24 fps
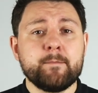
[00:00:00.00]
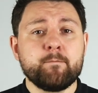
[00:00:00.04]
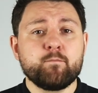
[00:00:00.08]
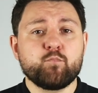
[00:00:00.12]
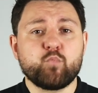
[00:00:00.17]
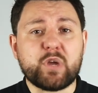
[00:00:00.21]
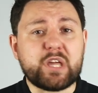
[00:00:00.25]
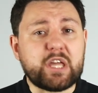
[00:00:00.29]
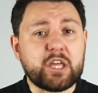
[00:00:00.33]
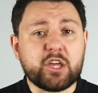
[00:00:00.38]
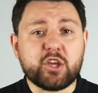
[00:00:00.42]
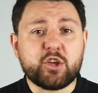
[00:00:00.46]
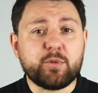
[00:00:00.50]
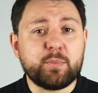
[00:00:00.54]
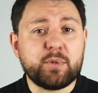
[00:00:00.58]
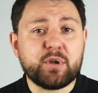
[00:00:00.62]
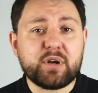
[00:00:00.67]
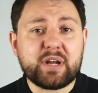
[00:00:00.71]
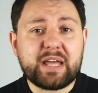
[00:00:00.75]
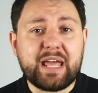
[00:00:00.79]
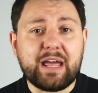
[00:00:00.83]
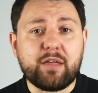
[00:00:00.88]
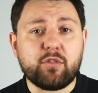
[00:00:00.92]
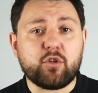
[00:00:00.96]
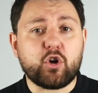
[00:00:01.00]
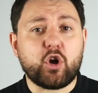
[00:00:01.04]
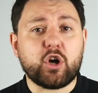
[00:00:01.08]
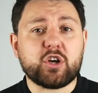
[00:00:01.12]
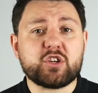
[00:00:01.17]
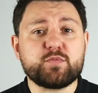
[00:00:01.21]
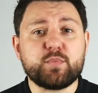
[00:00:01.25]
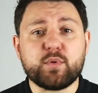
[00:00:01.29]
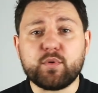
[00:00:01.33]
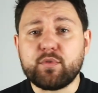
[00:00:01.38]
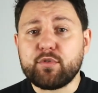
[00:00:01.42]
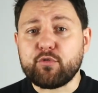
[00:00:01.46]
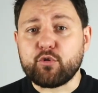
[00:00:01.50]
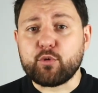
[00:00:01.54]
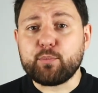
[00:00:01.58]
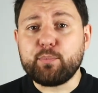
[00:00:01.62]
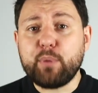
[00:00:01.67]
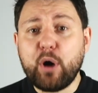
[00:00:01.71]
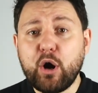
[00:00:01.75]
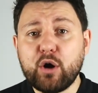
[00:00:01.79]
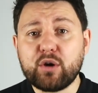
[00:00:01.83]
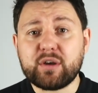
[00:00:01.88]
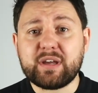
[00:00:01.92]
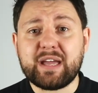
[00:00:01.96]
We can communicate the gospel through
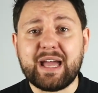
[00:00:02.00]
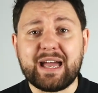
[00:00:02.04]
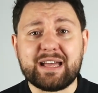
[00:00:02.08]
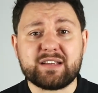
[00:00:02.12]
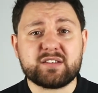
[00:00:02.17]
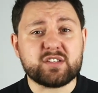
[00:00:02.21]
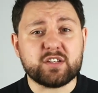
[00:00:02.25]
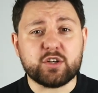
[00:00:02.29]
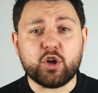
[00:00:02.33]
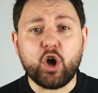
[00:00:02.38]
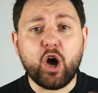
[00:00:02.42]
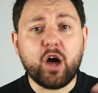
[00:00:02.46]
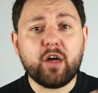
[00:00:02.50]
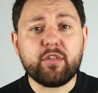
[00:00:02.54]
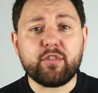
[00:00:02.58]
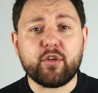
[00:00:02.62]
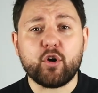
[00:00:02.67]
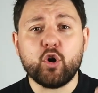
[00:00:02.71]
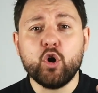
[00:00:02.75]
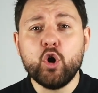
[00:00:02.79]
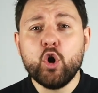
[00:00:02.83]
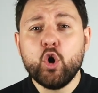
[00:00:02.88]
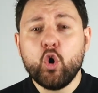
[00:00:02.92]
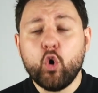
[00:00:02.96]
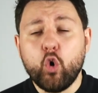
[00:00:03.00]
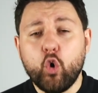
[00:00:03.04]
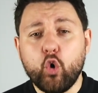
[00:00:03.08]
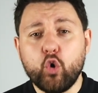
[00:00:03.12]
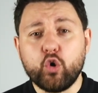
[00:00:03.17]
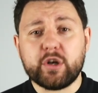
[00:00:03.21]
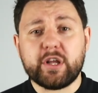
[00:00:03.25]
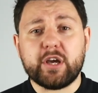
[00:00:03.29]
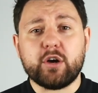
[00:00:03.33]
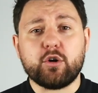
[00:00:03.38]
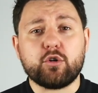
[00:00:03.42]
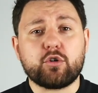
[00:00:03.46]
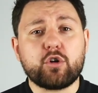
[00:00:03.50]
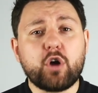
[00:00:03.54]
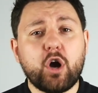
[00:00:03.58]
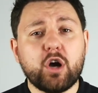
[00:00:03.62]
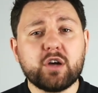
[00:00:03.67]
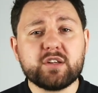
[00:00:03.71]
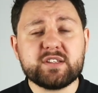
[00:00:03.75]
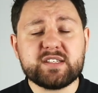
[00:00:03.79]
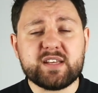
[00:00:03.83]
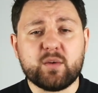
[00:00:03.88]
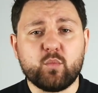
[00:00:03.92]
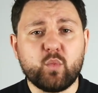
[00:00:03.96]
podcasts and other audio
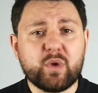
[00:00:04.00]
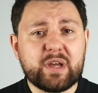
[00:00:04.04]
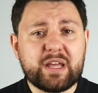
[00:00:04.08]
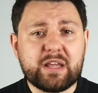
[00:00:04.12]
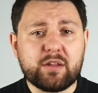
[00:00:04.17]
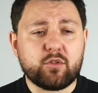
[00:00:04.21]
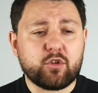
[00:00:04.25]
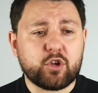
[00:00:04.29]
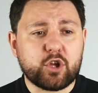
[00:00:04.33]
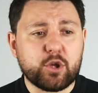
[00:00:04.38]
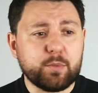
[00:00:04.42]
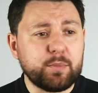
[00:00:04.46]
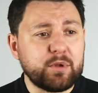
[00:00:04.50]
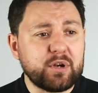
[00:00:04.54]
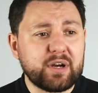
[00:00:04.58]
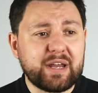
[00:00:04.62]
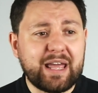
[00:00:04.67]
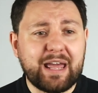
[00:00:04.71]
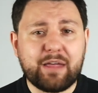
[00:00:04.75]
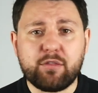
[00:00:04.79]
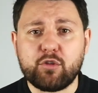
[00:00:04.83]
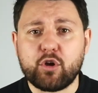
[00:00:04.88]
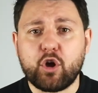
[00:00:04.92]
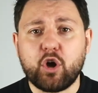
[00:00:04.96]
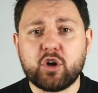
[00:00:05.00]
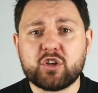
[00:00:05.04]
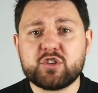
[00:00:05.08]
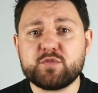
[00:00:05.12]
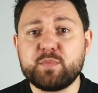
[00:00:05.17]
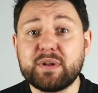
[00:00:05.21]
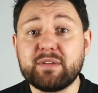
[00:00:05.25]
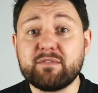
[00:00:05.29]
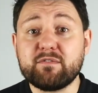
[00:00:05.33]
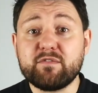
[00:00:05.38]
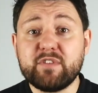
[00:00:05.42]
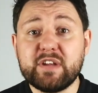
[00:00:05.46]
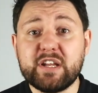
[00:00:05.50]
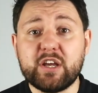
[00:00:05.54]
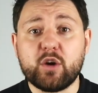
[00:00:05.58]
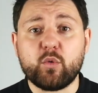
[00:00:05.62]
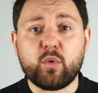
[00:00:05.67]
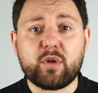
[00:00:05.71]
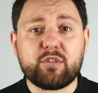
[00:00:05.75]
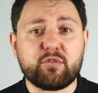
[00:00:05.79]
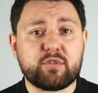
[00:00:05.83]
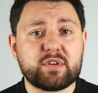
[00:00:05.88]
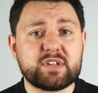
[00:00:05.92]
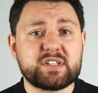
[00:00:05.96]
content. We can communicate the gospel in video,
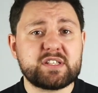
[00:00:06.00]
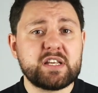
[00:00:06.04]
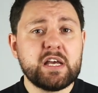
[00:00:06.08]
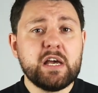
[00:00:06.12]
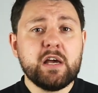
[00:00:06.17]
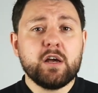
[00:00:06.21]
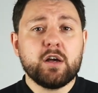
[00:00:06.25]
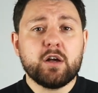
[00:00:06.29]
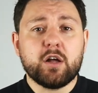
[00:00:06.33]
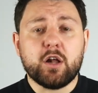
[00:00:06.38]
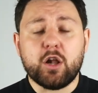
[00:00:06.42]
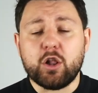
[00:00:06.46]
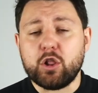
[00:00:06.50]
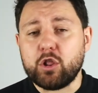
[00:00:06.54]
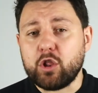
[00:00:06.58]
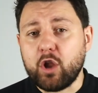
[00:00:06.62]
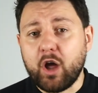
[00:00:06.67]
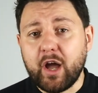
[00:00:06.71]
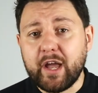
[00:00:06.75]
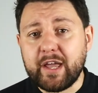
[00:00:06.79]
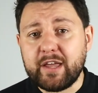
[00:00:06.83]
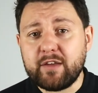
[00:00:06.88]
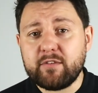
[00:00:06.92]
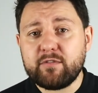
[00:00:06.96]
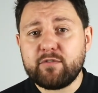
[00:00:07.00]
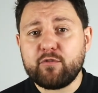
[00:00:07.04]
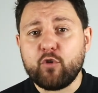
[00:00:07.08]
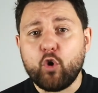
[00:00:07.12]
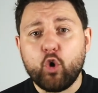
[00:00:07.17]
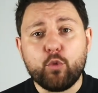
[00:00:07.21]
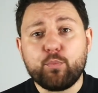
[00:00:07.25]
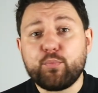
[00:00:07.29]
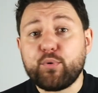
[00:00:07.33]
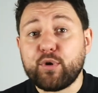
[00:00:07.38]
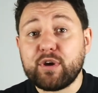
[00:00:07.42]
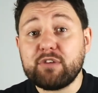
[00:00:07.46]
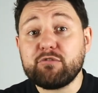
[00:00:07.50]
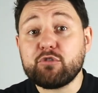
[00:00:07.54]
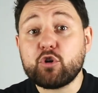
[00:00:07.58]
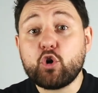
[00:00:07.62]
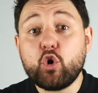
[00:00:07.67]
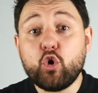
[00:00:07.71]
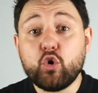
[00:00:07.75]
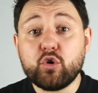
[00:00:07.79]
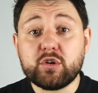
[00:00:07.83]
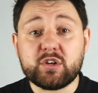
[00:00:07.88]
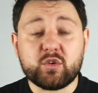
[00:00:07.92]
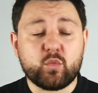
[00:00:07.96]
whether it's live or
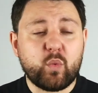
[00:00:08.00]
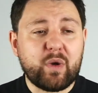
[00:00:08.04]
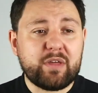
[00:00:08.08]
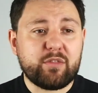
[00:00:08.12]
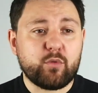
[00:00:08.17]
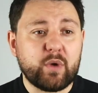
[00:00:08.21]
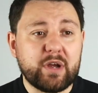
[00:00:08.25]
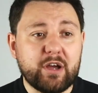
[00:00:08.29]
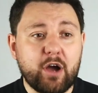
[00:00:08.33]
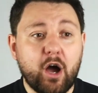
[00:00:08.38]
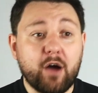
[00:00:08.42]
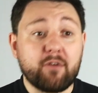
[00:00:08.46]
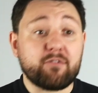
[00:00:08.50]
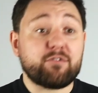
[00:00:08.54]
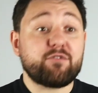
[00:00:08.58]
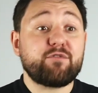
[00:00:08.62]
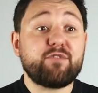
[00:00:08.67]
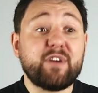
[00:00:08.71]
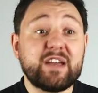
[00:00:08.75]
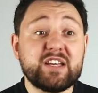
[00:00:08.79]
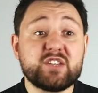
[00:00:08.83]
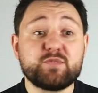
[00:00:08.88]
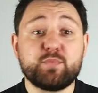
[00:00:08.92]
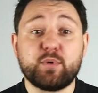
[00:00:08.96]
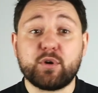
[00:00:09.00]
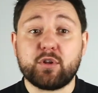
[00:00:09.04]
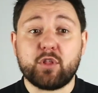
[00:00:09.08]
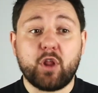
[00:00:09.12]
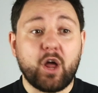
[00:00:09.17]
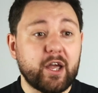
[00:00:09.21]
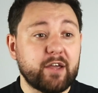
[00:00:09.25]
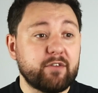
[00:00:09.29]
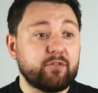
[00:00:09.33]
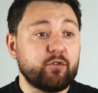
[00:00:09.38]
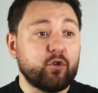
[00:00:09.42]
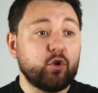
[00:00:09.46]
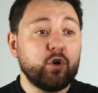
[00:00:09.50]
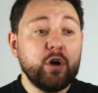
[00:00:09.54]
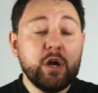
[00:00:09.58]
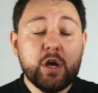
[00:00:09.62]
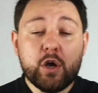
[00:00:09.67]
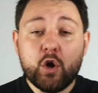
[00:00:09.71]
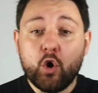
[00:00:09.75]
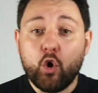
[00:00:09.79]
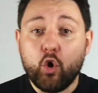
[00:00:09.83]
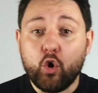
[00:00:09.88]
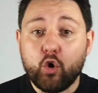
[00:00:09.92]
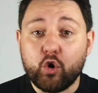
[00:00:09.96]
pre-recorded, whether we're on Facebook Live or
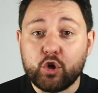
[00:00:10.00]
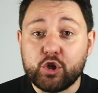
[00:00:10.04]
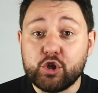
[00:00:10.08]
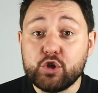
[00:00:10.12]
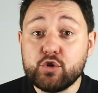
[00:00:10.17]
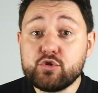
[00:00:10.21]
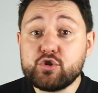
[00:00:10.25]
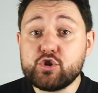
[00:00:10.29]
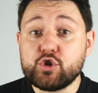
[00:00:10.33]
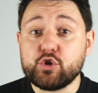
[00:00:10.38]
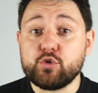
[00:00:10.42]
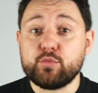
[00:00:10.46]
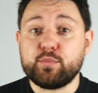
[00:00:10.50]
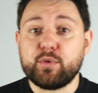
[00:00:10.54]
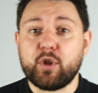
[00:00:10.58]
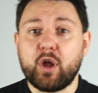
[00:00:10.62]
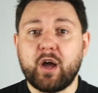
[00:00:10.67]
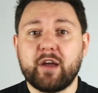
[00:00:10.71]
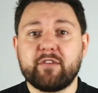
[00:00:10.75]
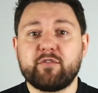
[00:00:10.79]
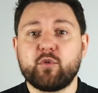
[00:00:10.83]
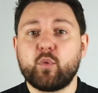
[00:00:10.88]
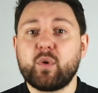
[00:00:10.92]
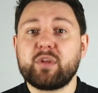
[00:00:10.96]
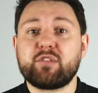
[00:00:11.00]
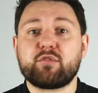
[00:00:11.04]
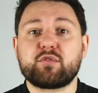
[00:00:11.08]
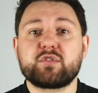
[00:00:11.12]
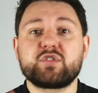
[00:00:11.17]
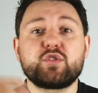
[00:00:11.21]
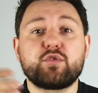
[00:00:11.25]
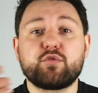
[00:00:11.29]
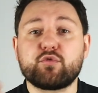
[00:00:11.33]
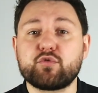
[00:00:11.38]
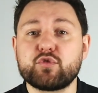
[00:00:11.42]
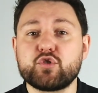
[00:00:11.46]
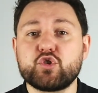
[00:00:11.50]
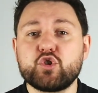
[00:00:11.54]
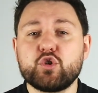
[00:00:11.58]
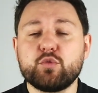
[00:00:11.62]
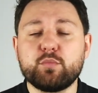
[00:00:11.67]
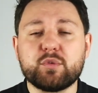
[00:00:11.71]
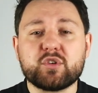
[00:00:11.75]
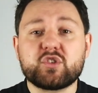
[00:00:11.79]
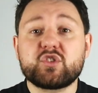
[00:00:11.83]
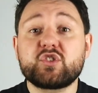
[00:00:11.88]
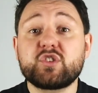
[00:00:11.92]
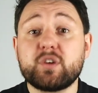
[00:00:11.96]
YouTube Live, or whether it's through
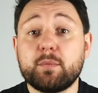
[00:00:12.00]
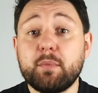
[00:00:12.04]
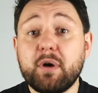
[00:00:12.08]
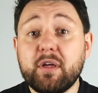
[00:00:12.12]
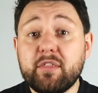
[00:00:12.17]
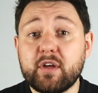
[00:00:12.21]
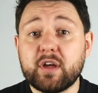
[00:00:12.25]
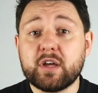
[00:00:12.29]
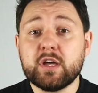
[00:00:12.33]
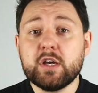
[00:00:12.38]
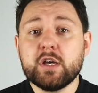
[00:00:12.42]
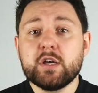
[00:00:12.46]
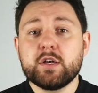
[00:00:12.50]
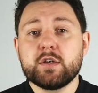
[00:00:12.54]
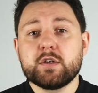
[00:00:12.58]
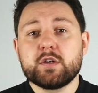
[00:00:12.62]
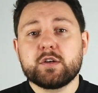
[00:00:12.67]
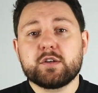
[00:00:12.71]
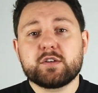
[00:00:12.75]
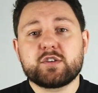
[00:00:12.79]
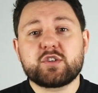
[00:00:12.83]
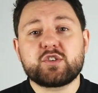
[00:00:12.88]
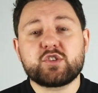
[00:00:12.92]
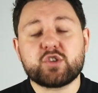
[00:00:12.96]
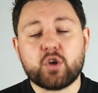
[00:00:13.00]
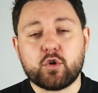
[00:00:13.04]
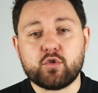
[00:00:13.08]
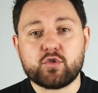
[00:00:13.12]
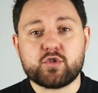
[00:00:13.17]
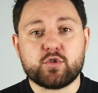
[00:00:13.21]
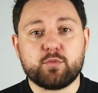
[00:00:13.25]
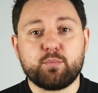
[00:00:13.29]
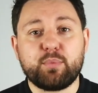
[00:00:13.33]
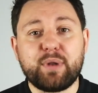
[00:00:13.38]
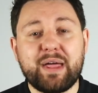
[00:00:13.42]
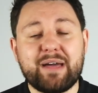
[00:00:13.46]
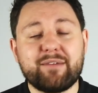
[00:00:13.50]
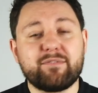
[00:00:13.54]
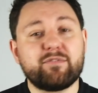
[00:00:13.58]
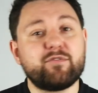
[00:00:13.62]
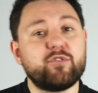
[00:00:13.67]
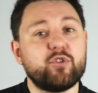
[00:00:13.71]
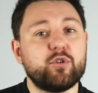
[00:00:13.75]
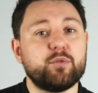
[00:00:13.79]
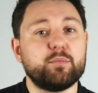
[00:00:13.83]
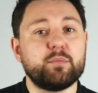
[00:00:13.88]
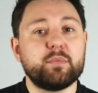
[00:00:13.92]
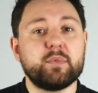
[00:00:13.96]
Zoom or some other social
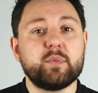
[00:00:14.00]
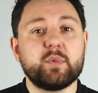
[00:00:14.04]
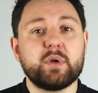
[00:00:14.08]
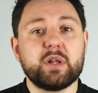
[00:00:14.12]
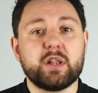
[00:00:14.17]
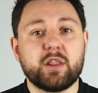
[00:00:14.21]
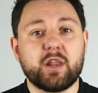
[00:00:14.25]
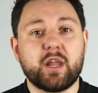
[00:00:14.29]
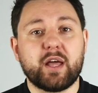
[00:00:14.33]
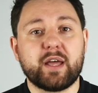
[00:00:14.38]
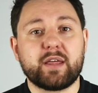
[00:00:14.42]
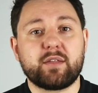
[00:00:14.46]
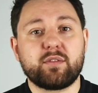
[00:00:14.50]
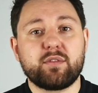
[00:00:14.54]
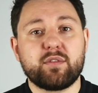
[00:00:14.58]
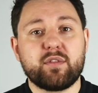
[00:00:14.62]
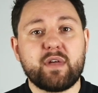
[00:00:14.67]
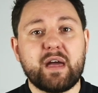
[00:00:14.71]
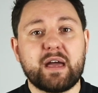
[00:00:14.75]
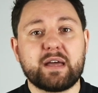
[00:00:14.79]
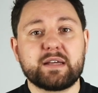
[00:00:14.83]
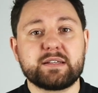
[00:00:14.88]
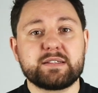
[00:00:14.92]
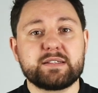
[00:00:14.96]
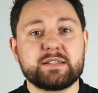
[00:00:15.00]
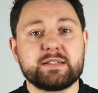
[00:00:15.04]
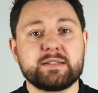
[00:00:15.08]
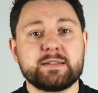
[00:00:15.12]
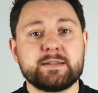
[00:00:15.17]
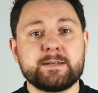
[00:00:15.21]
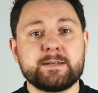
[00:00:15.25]
platform like that.